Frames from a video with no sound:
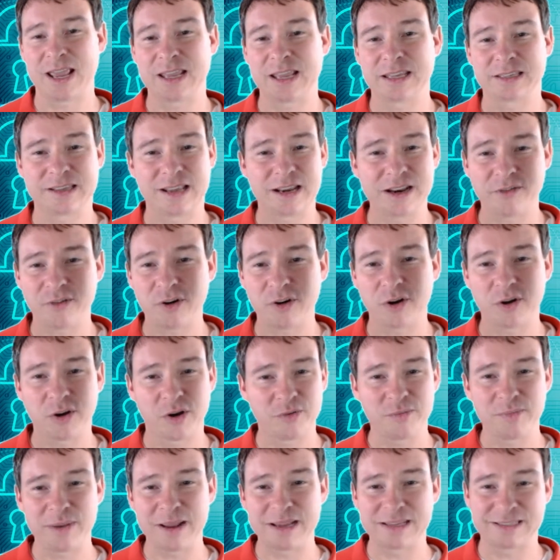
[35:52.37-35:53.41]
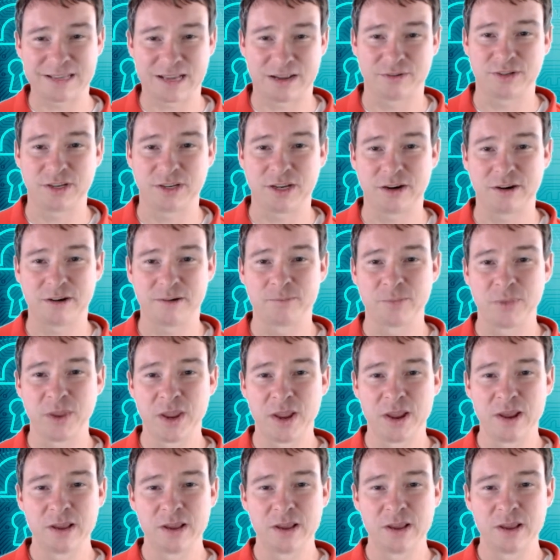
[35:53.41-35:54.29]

hey, is any of our code base out here?